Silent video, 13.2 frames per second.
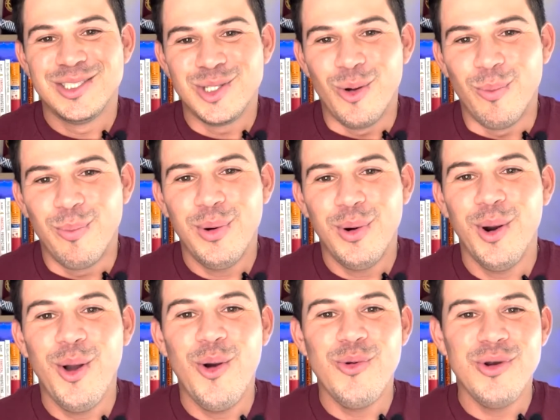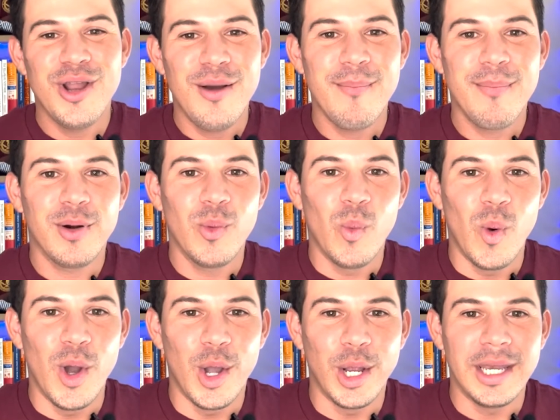So pro number
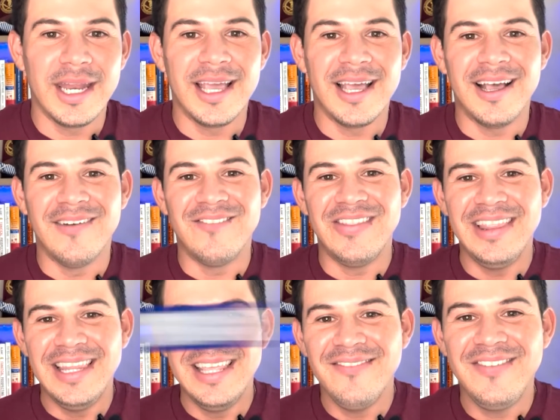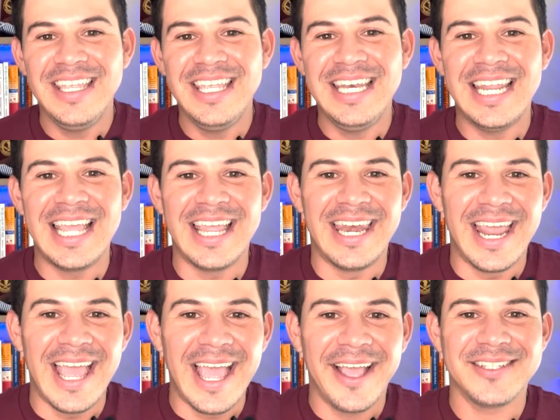one of living in
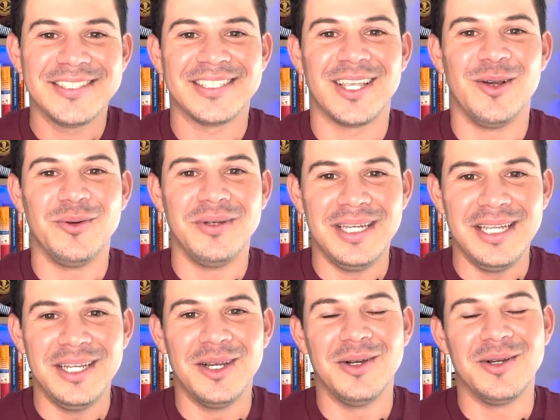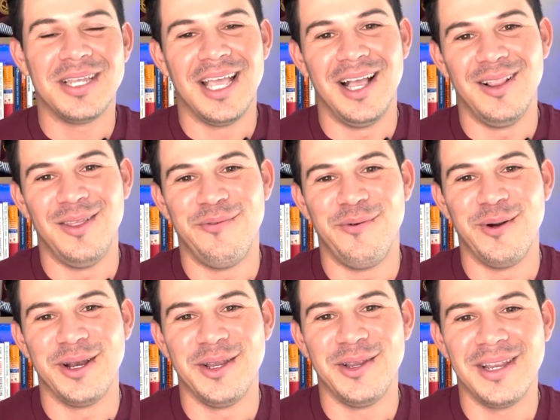Escondido,
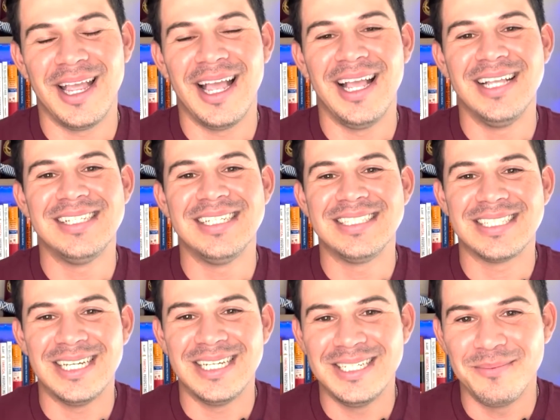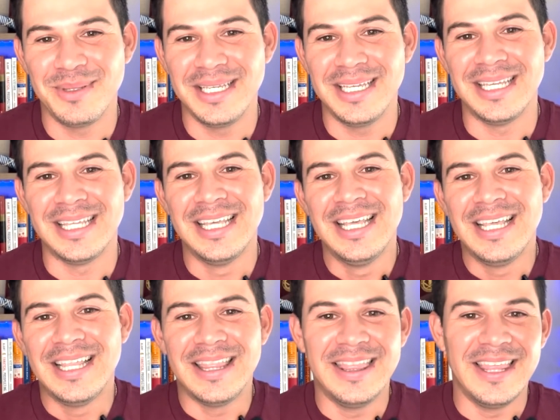California, you guys, it's gonna be
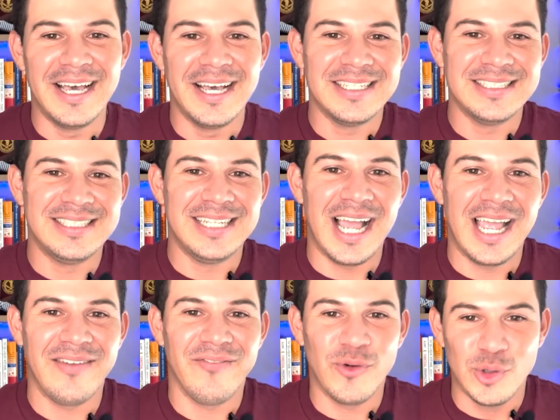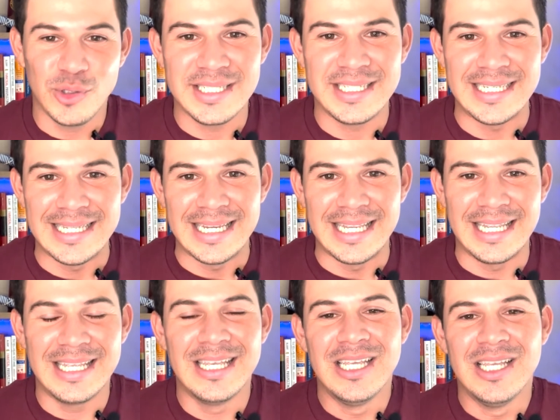the diversity.
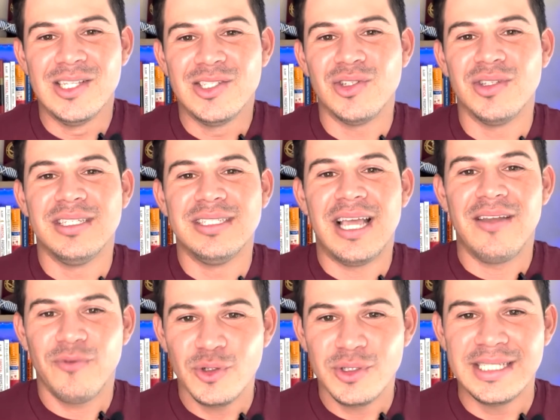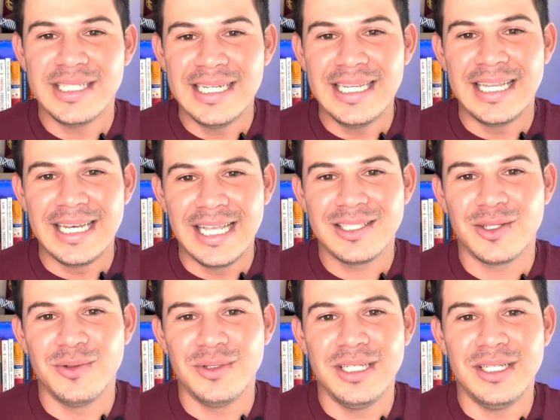So the diversity in
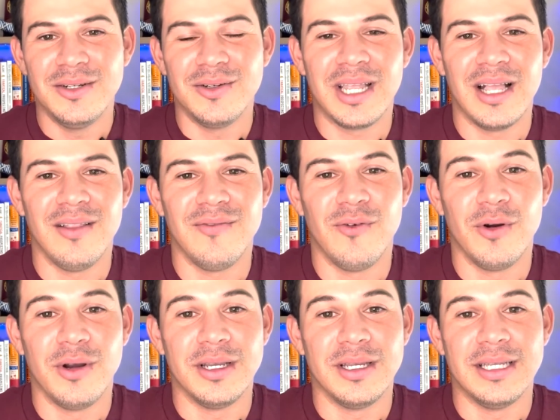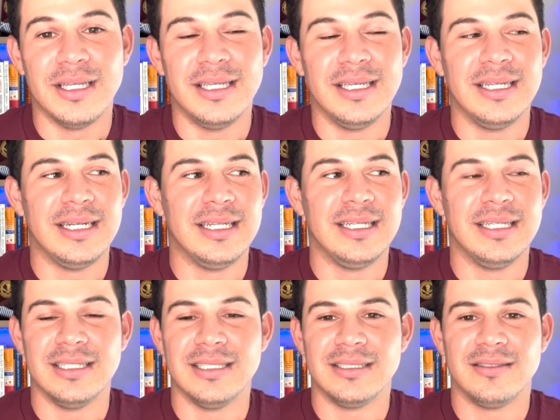Escondido, California, it
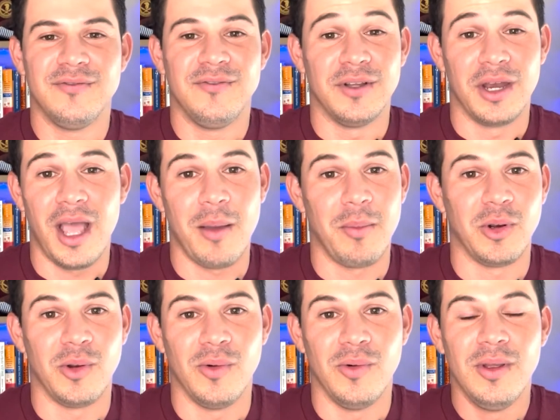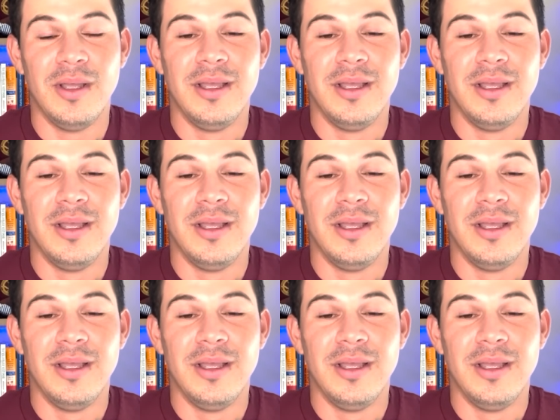is phenomenal.